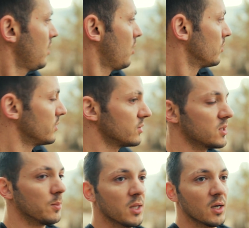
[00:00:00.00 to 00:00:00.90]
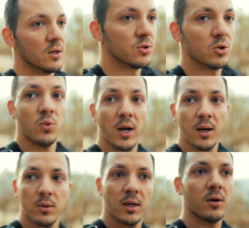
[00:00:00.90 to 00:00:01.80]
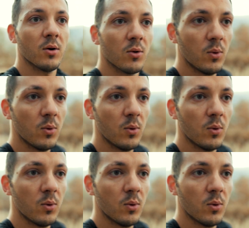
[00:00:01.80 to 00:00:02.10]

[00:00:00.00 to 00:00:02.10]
or there's something underground there or